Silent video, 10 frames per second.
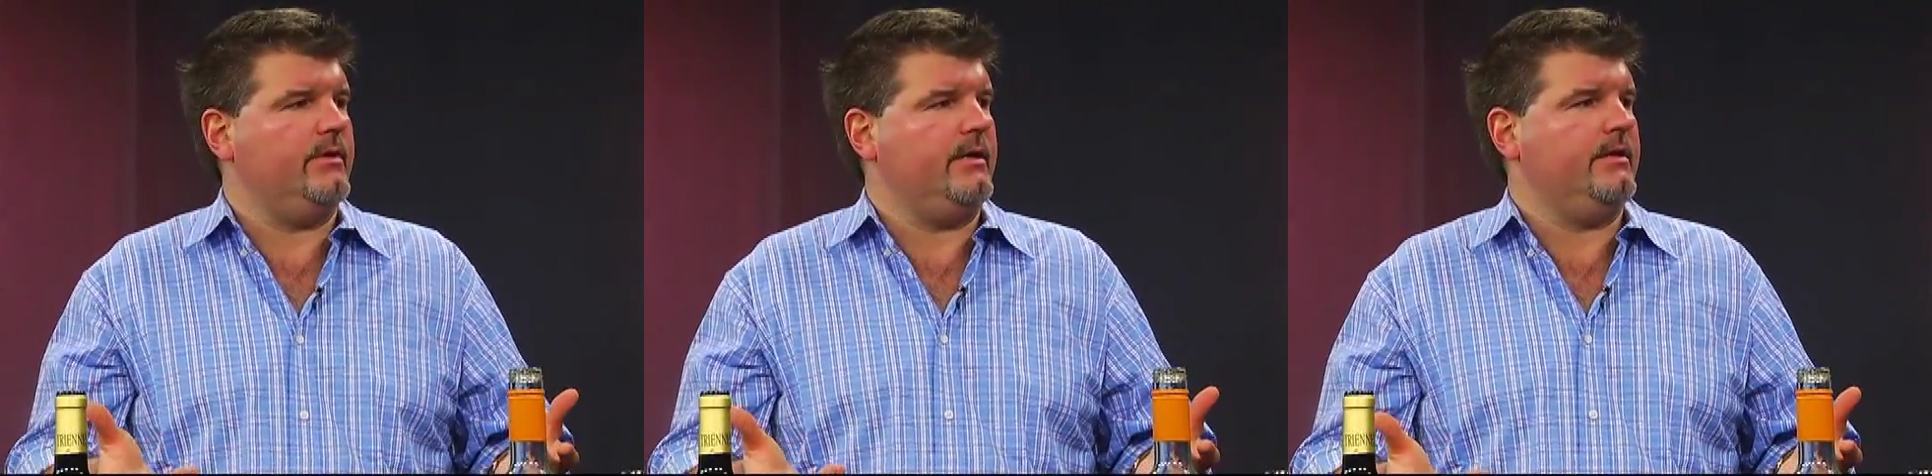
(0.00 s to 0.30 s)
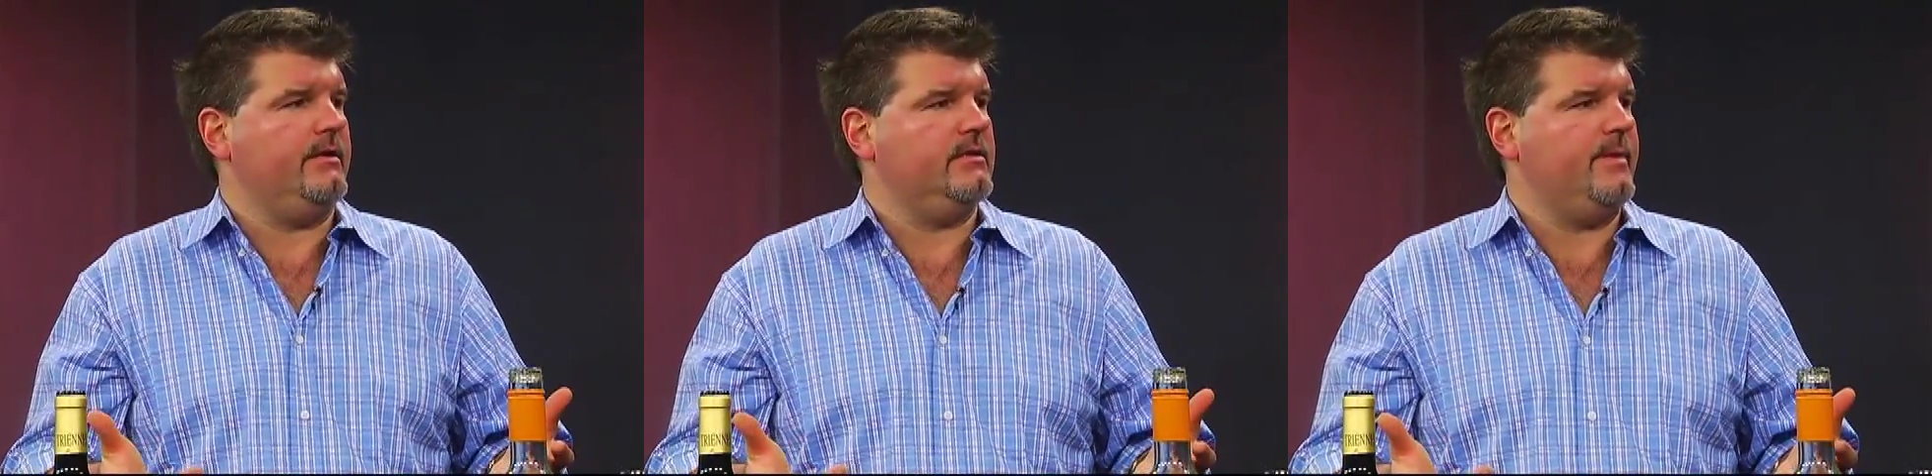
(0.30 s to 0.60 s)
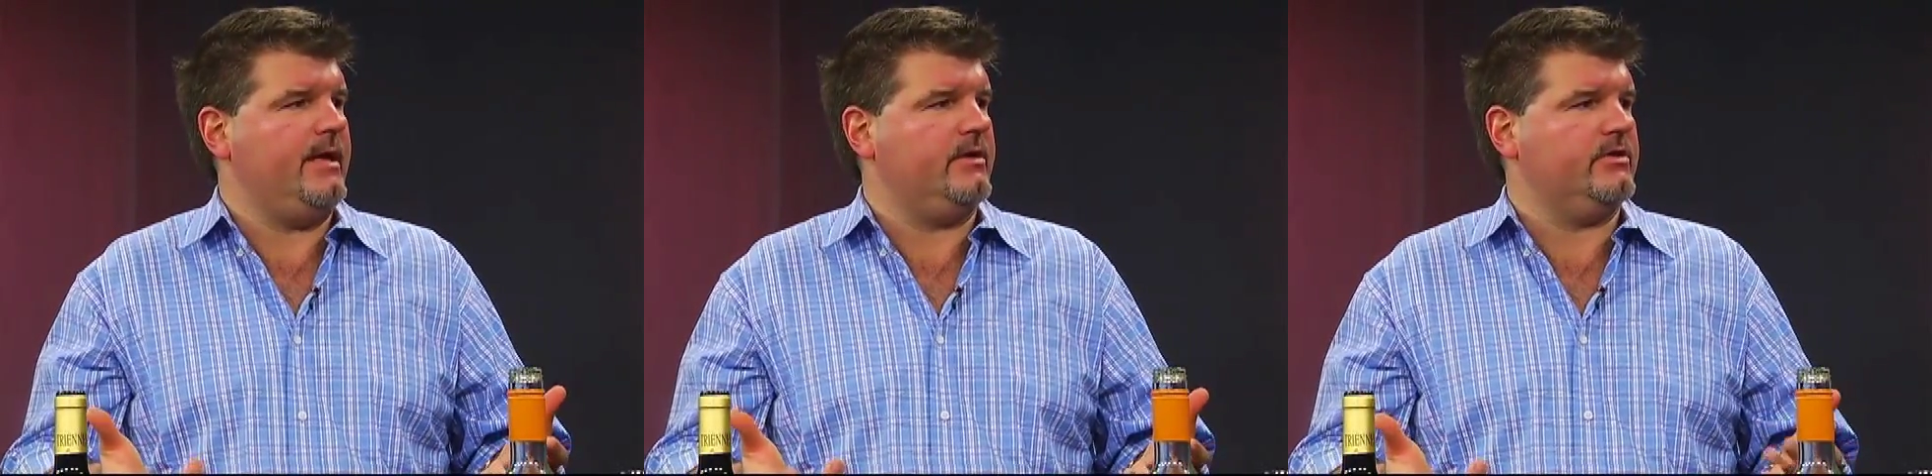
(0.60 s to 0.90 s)
anything
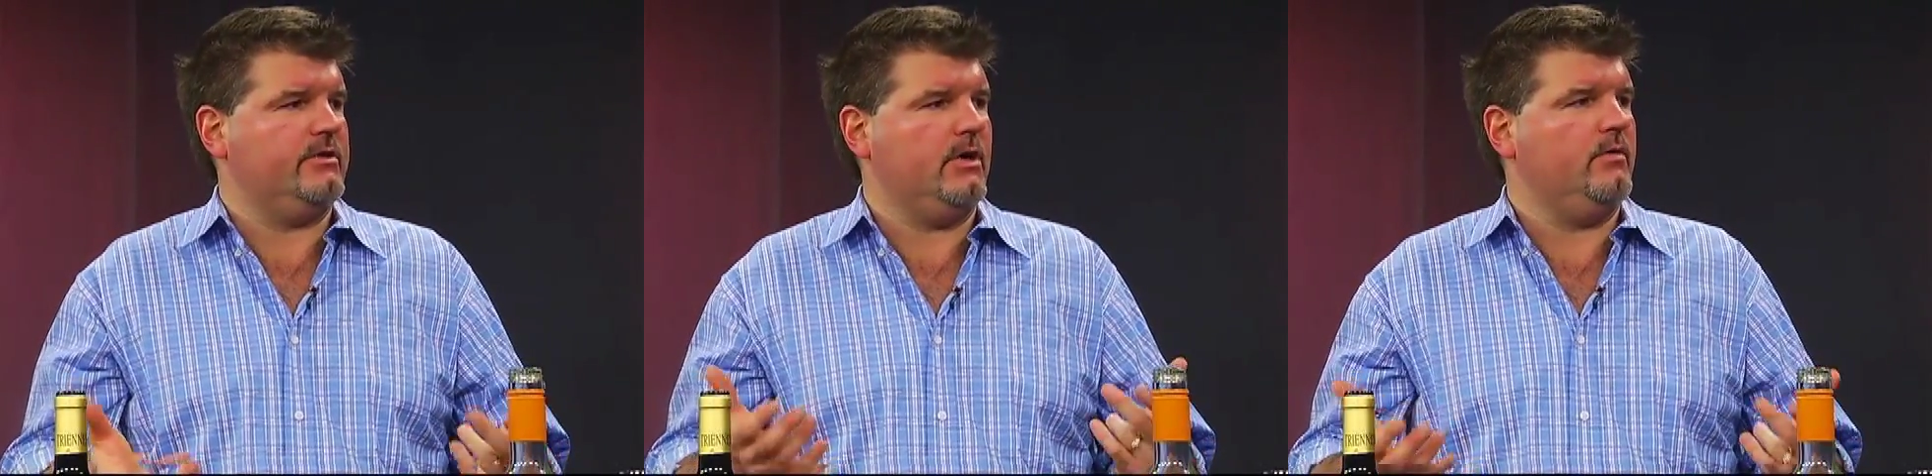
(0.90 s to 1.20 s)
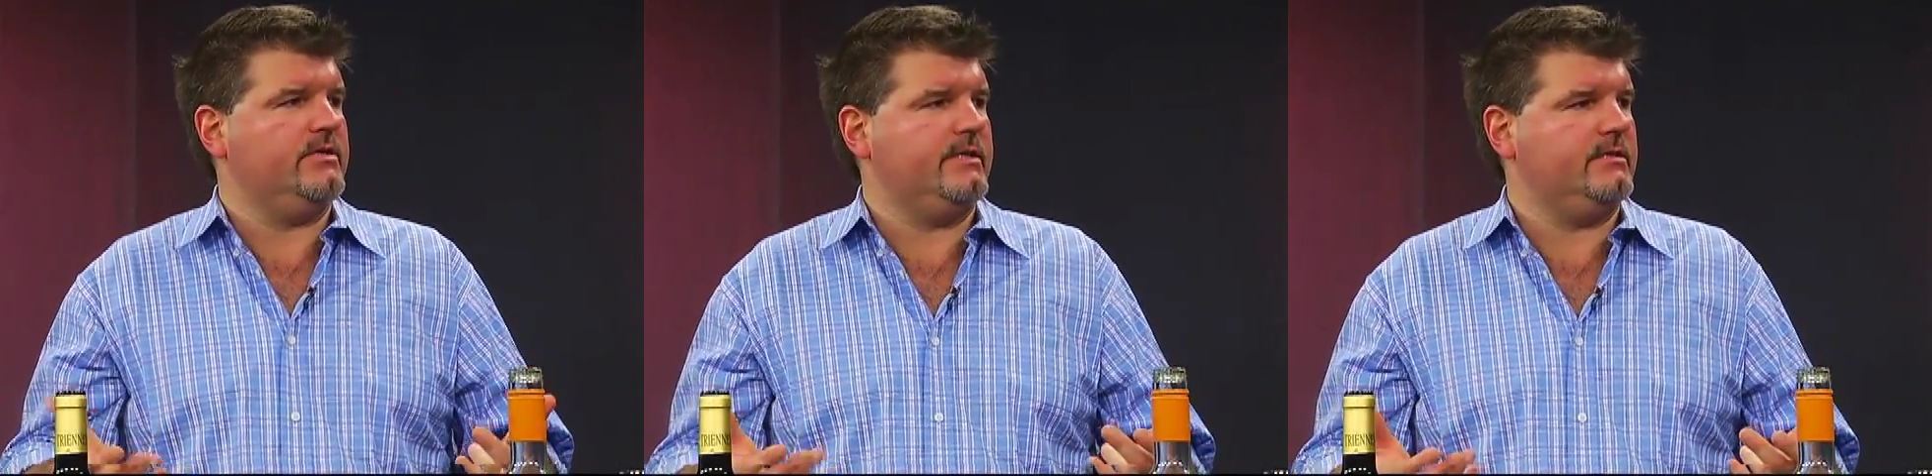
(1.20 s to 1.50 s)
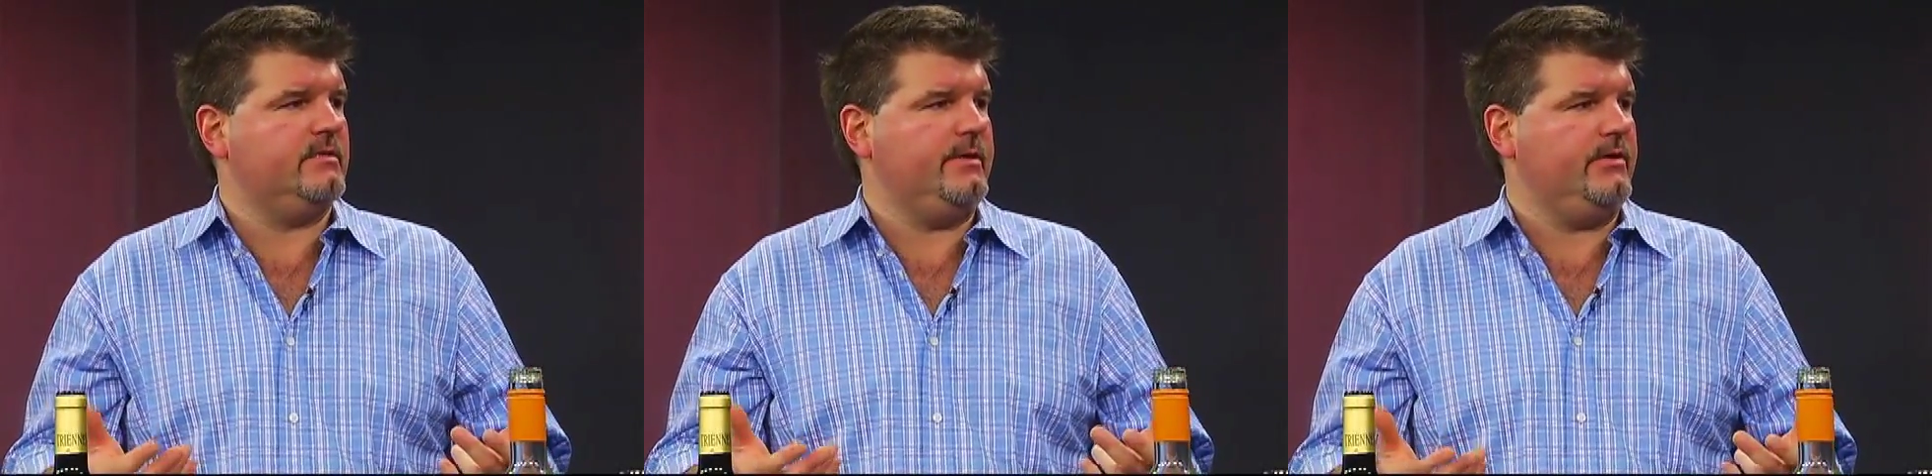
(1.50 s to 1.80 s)
Spanish. It always mm-hmm.
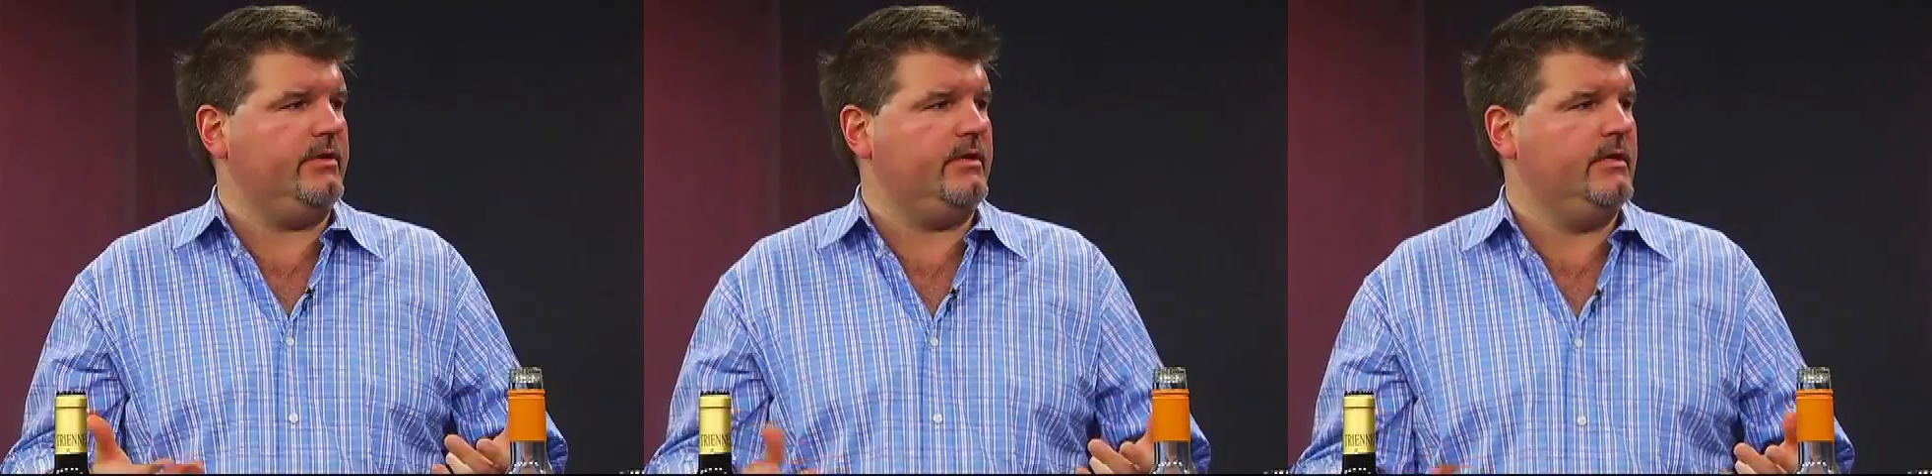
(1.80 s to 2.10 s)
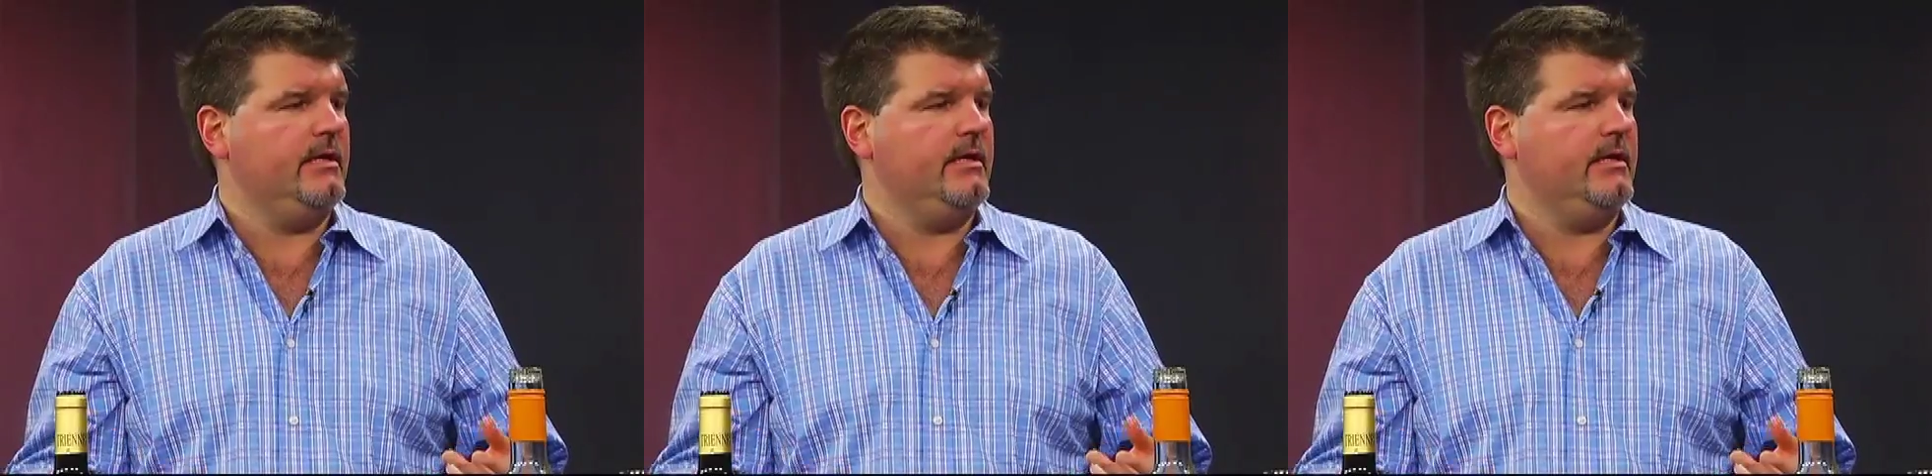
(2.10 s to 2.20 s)
tends to be good.